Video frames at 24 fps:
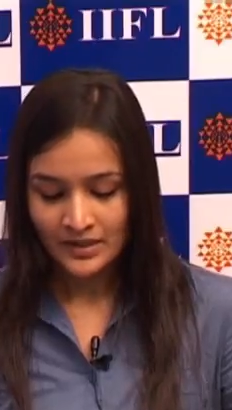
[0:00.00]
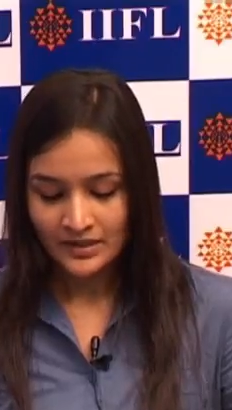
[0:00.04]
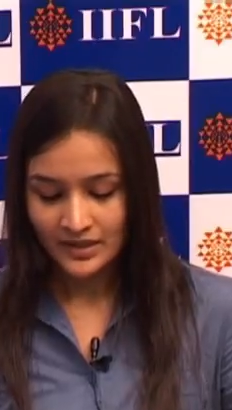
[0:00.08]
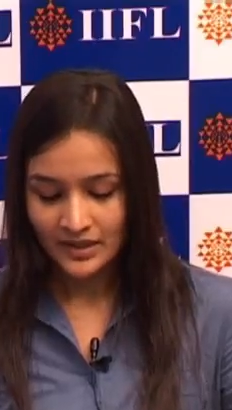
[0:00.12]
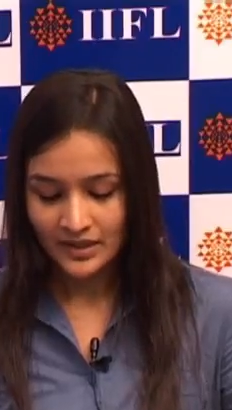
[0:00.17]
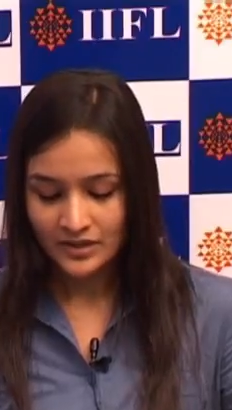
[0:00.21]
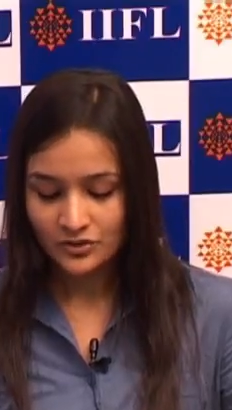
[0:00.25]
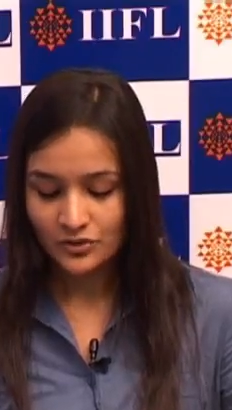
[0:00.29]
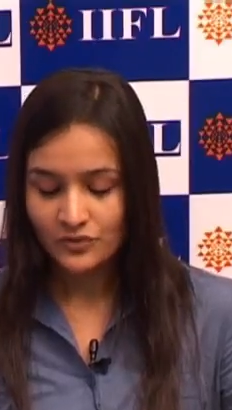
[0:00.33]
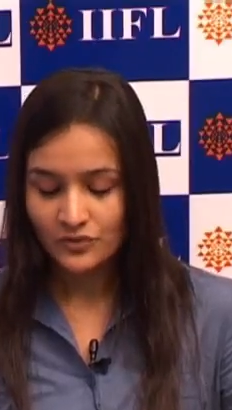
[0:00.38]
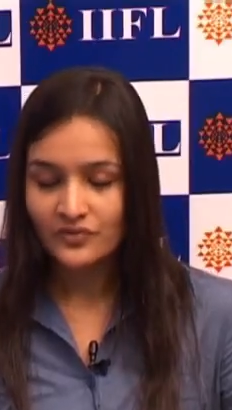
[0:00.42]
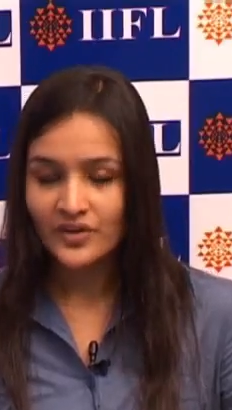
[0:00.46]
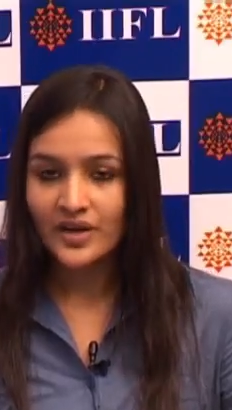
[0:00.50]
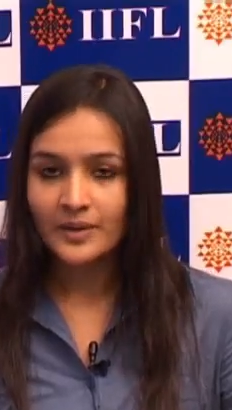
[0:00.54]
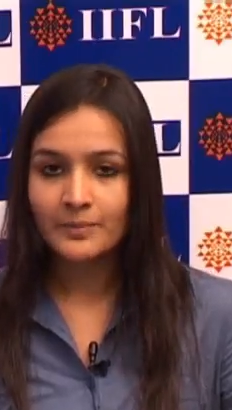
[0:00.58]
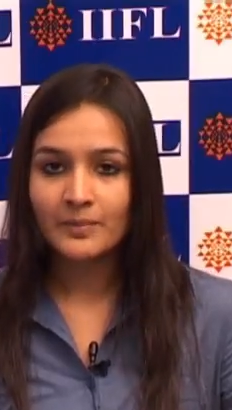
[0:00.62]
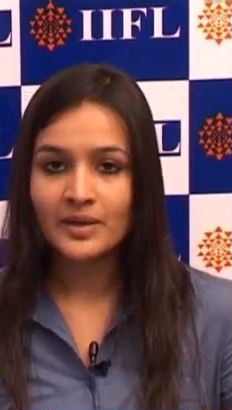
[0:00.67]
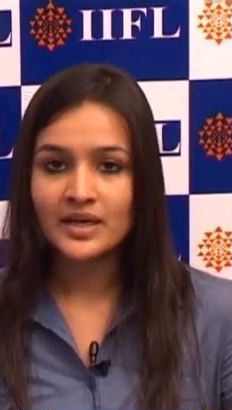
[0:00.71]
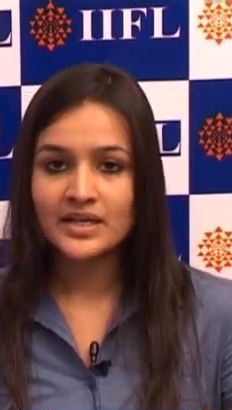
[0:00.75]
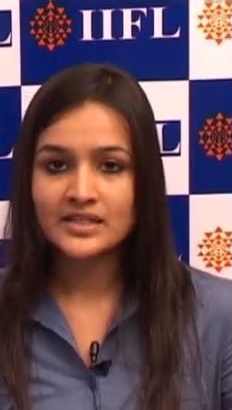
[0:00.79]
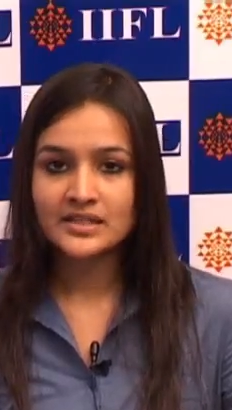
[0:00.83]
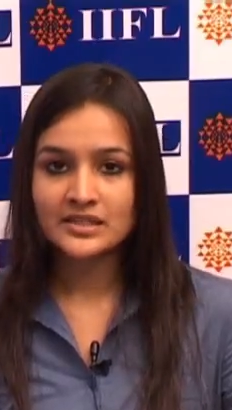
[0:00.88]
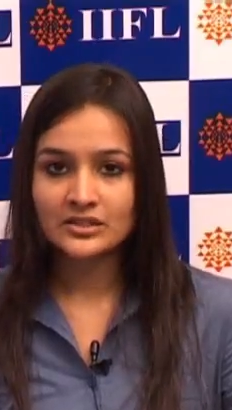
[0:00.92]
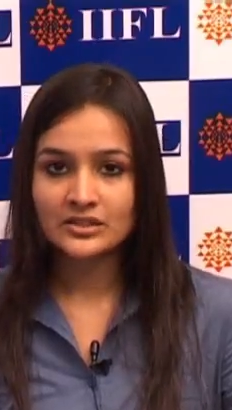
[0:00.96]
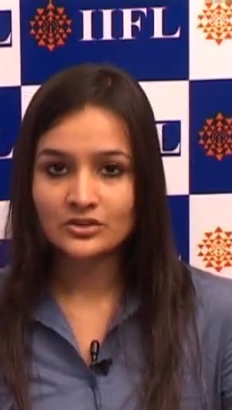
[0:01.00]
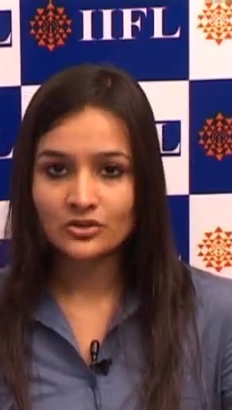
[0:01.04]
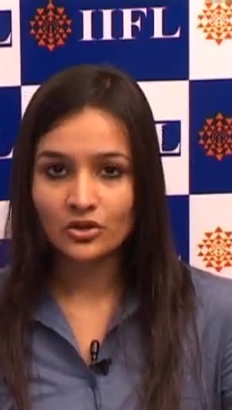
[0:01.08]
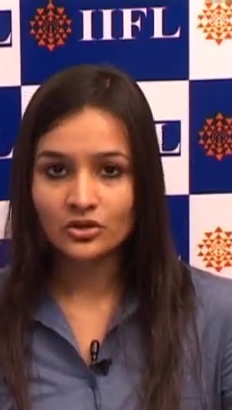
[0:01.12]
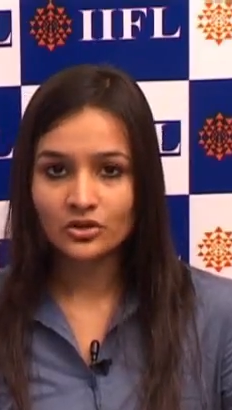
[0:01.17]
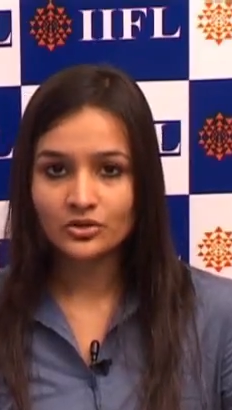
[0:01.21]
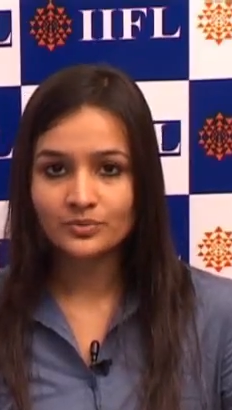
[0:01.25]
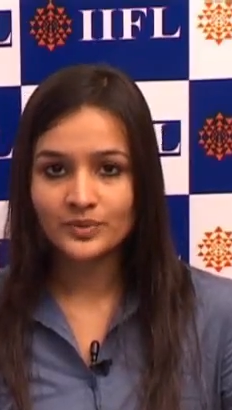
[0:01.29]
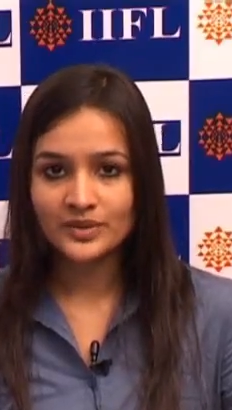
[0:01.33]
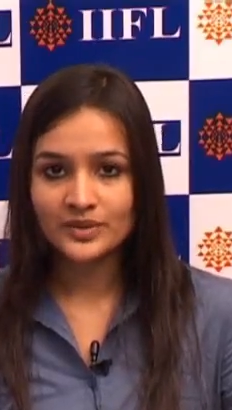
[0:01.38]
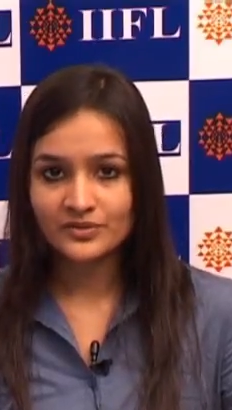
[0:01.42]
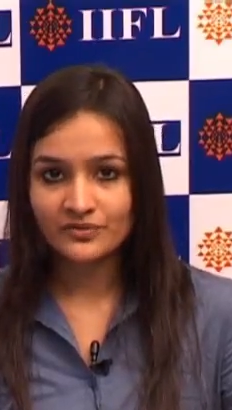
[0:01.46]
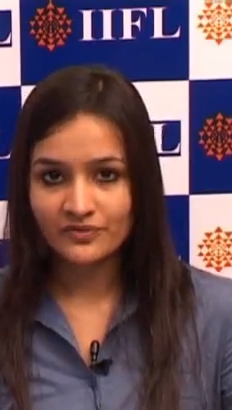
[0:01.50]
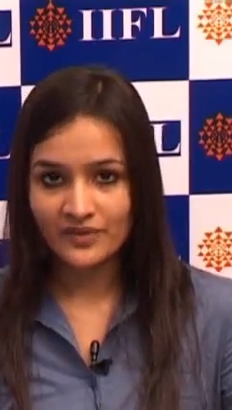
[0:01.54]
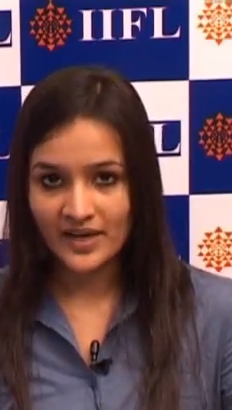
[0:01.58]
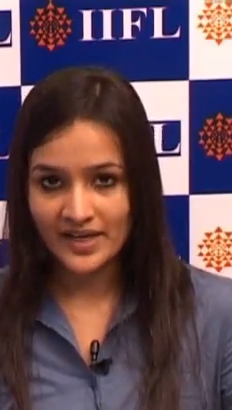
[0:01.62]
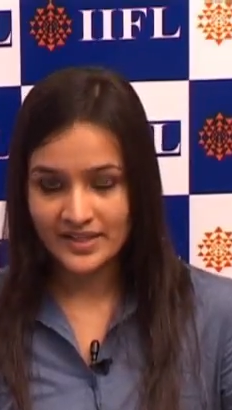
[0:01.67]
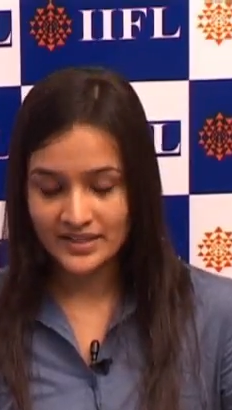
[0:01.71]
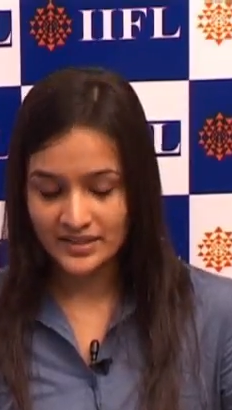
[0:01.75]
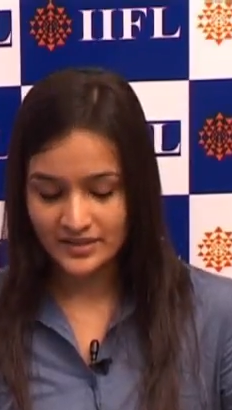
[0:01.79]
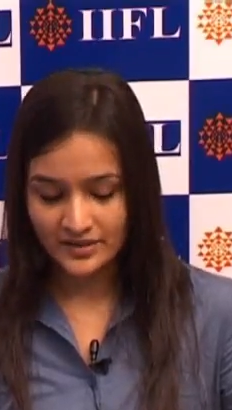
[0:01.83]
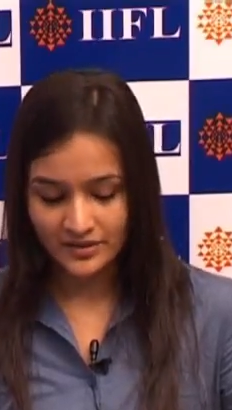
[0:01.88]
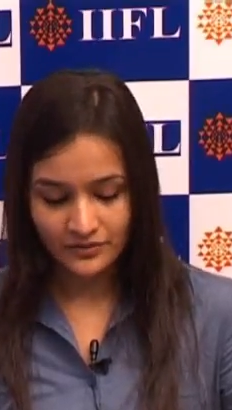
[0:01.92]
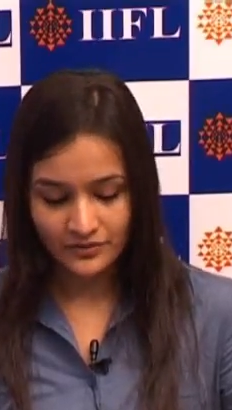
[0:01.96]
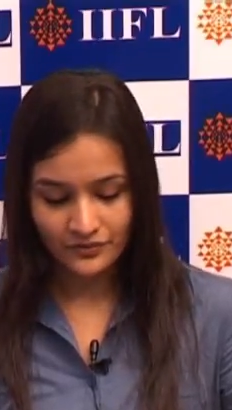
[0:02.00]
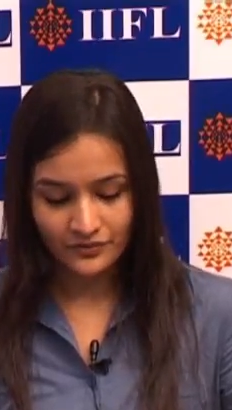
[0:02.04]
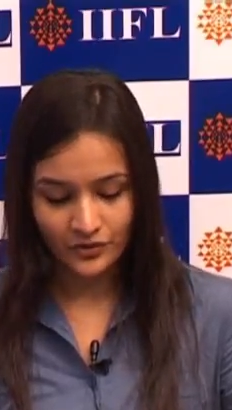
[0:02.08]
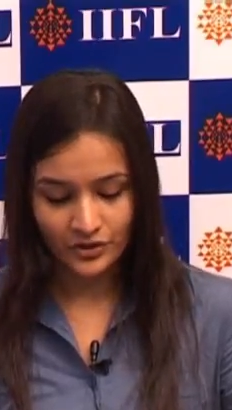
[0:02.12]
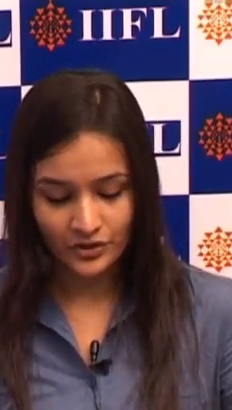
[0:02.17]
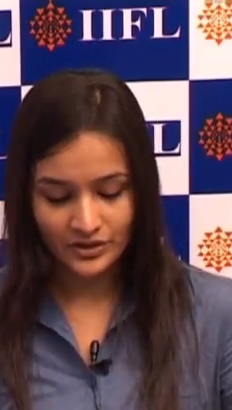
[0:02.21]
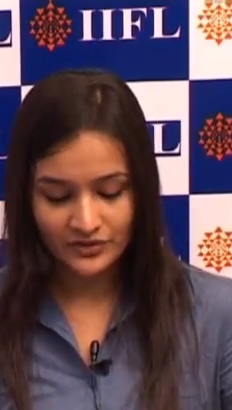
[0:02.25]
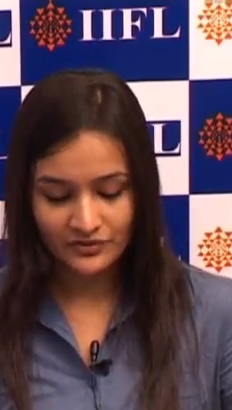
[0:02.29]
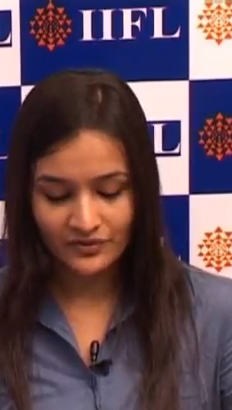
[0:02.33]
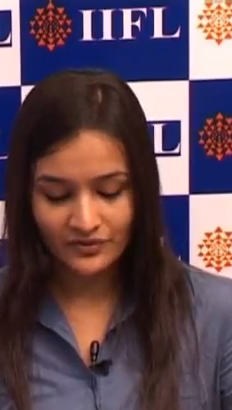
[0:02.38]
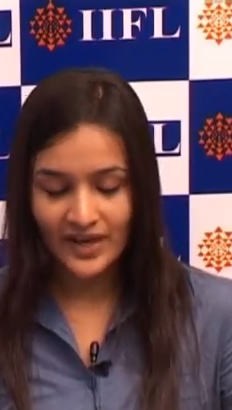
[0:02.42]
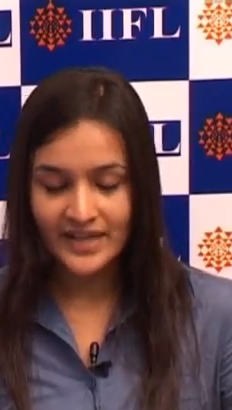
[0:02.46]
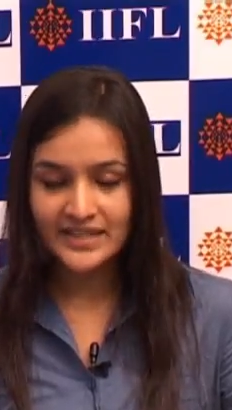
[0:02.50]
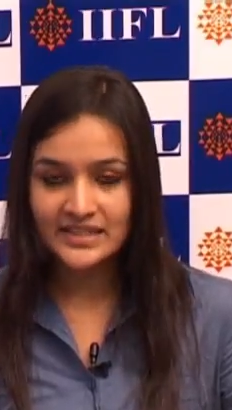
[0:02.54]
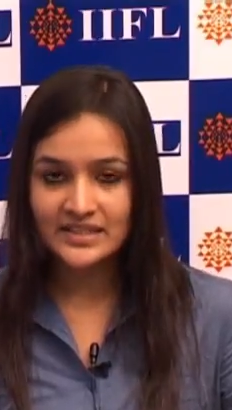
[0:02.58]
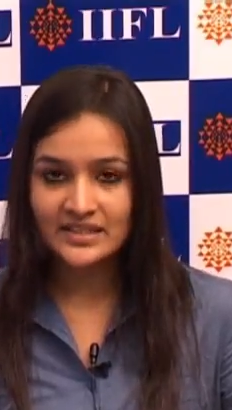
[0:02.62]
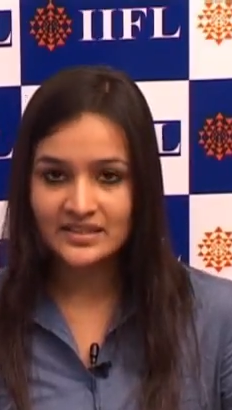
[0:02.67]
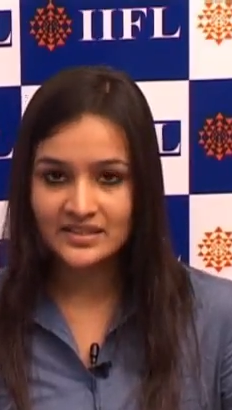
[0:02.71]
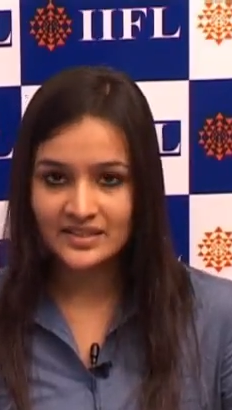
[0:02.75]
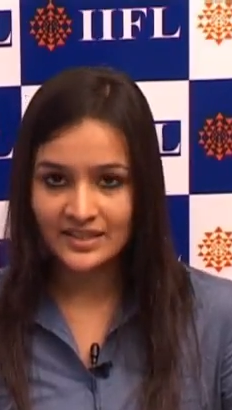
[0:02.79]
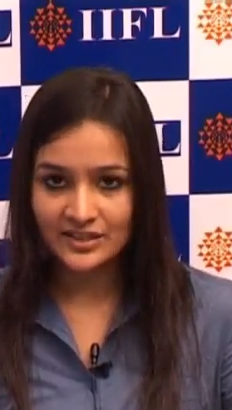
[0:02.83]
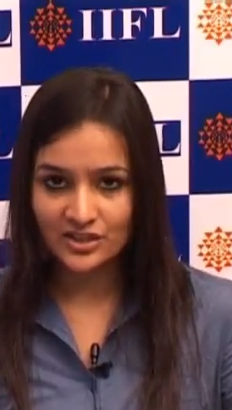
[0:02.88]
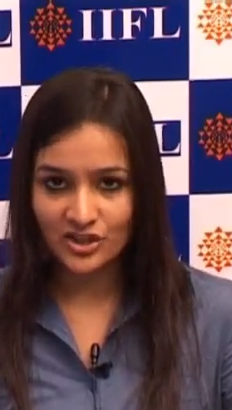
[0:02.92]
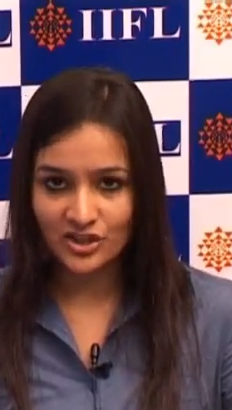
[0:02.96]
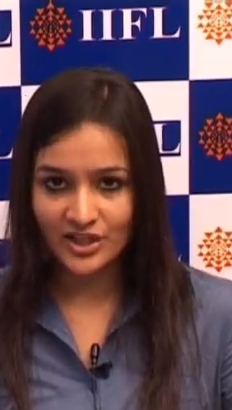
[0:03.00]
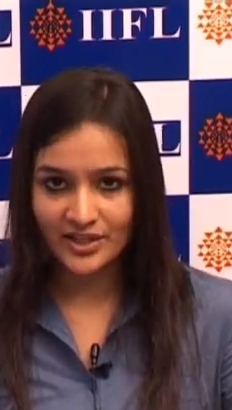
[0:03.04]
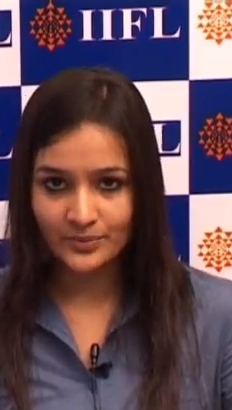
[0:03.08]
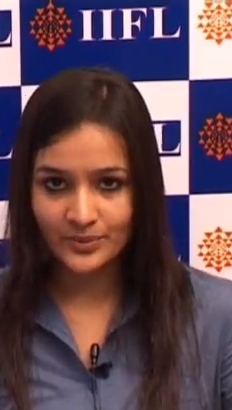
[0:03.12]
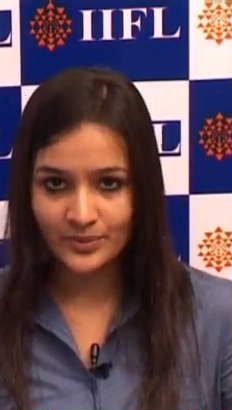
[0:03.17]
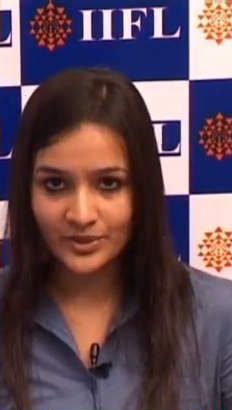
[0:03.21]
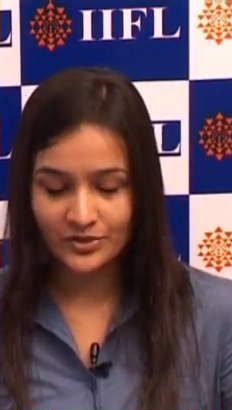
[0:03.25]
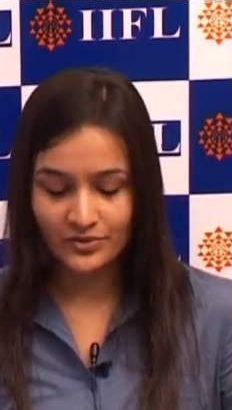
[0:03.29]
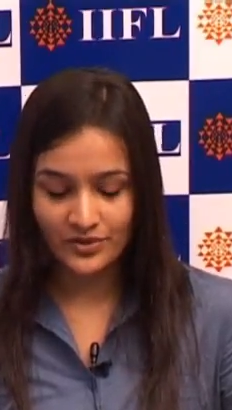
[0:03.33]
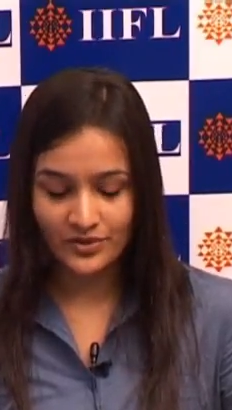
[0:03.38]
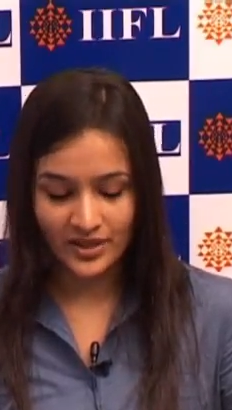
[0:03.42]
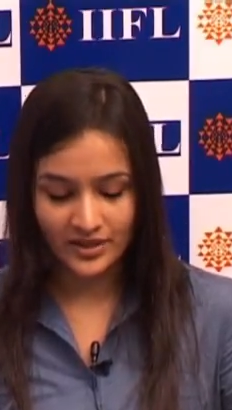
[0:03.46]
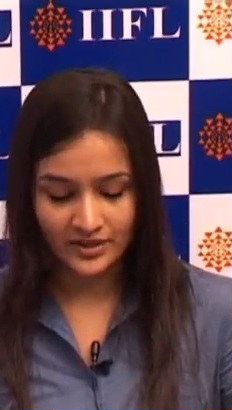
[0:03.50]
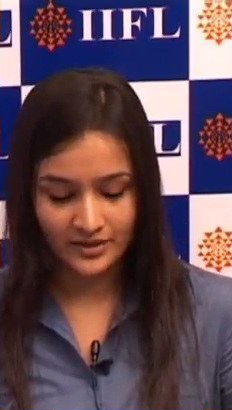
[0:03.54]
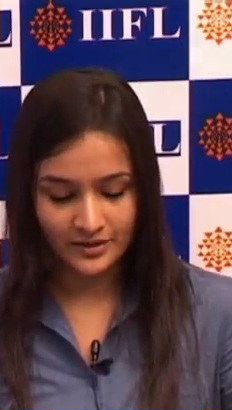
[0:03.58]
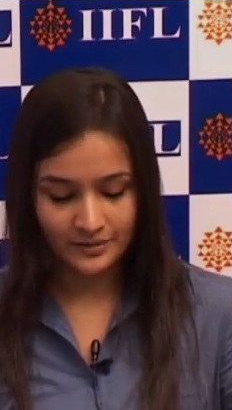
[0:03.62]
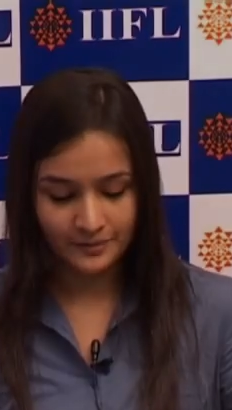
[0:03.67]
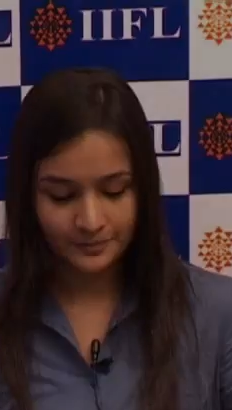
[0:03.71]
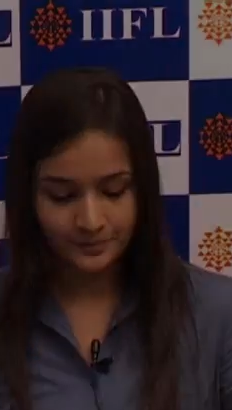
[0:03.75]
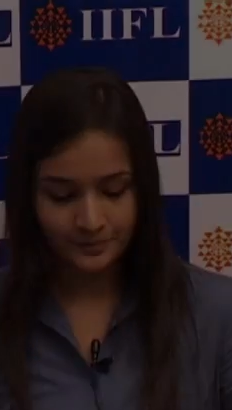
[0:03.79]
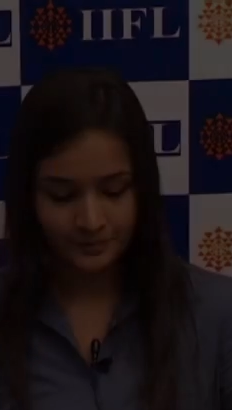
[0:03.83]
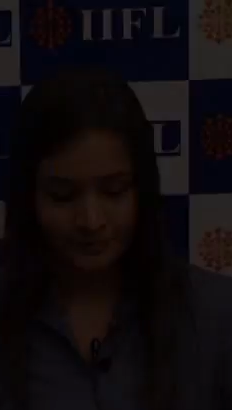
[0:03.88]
Natco Pharma is in talk with Pfizer for the Pfizer's HIV drug.